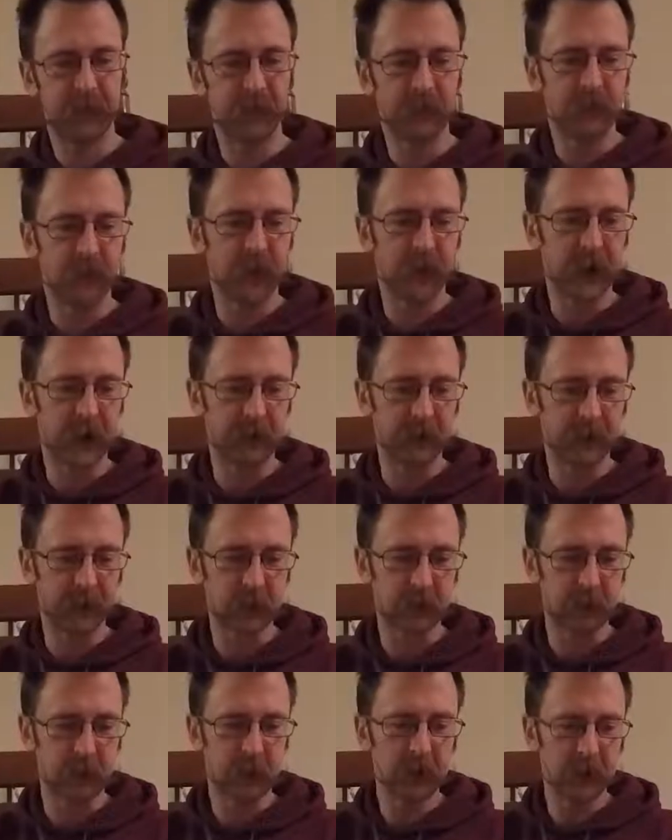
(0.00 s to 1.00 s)
that I've
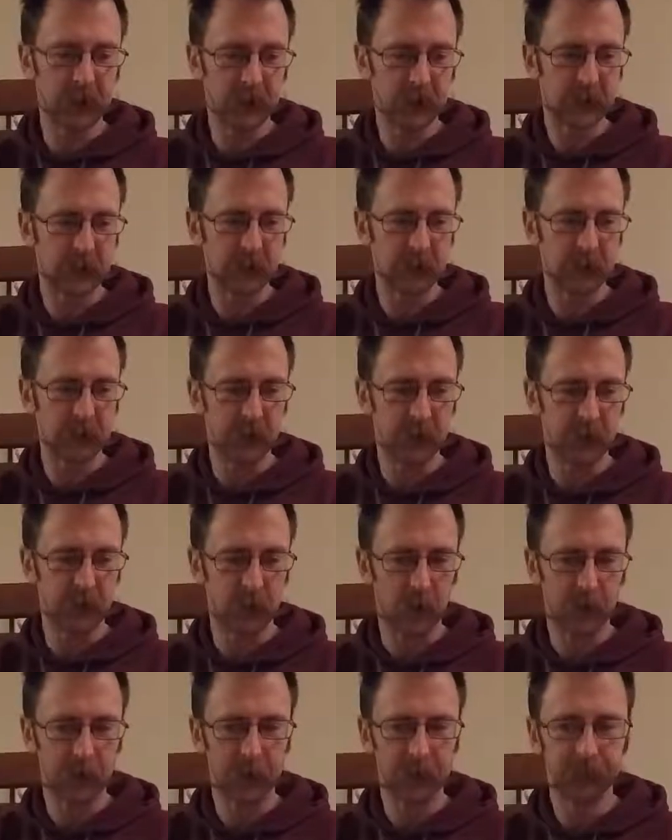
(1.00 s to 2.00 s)
experienced
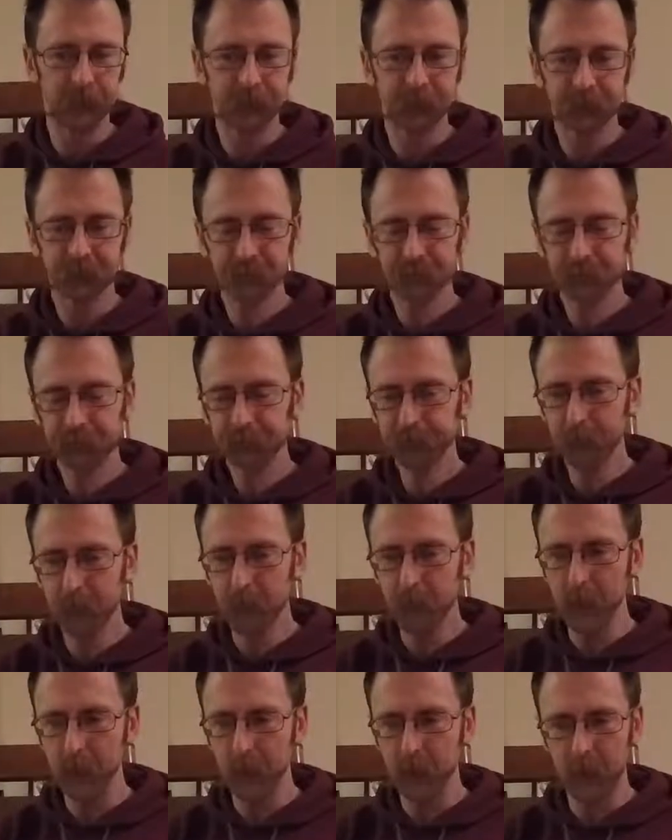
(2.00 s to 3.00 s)
before.
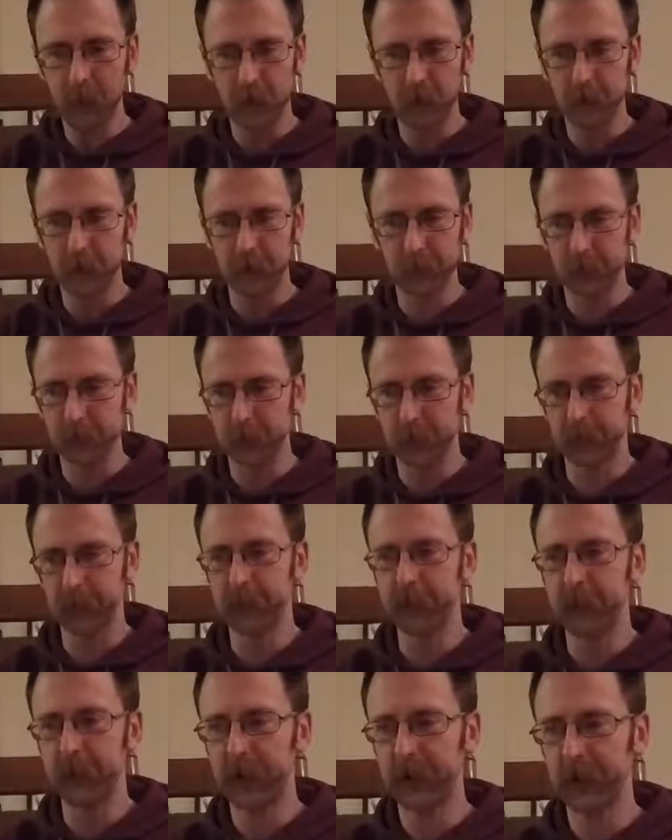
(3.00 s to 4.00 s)
All, you know, in
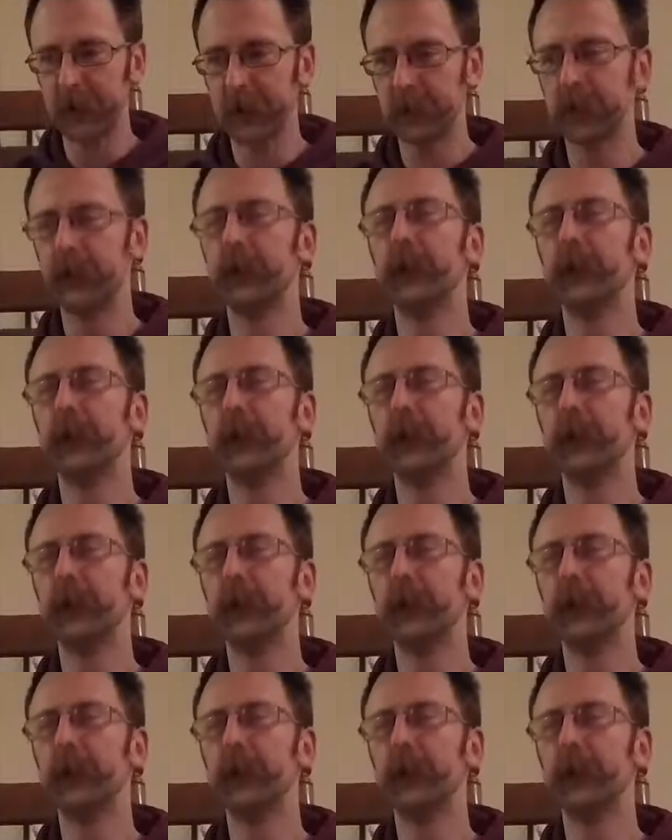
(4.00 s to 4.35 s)
my